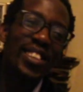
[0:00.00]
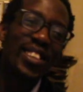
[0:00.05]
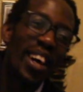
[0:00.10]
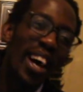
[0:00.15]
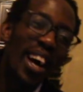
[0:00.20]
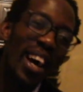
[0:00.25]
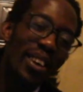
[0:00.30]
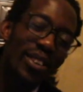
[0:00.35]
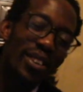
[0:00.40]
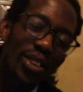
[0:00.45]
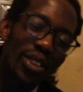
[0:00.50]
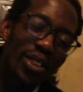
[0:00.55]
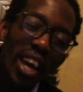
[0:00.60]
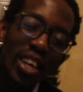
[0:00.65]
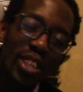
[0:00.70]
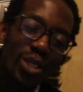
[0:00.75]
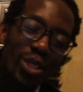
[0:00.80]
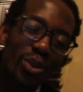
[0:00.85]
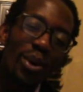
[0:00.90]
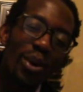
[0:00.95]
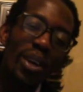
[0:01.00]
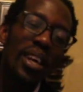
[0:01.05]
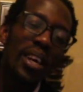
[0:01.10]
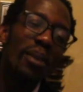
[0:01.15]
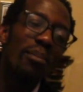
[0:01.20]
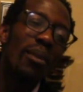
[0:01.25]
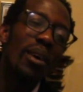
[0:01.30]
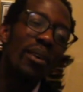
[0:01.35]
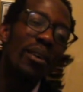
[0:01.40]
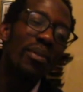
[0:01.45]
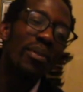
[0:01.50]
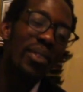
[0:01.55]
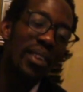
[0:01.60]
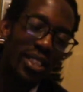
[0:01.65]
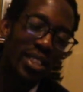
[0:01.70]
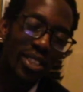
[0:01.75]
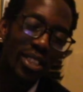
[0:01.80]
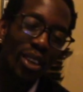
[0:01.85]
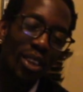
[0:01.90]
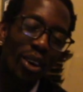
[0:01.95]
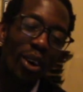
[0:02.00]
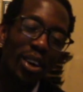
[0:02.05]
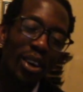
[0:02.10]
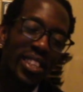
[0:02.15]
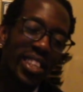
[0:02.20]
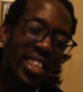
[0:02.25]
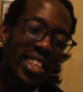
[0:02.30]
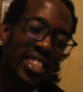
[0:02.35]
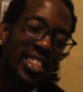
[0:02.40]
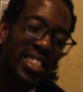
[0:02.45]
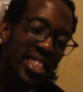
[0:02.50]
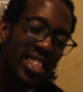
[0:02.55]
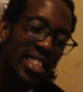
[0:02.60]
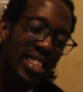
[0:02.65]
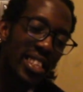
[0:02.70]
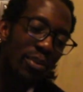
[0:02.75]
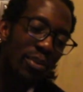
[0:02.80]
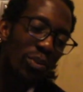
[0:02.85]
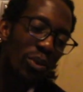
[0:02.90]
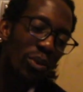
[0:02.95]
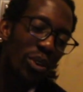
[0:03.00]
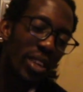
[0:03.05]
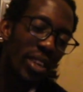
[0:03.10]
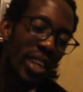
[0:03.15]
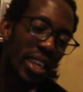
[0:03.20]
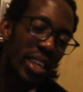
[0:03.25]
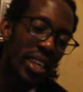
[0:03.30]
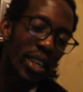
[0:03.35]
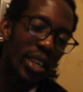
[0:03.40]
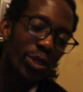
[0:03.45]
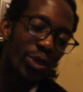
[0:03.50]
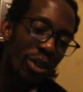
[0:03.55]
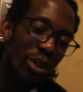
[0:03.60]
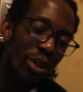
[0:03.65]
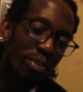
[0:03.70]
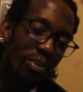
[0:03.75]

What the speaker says: I swear, motherfuckers are audacity, bro. Like a tripping.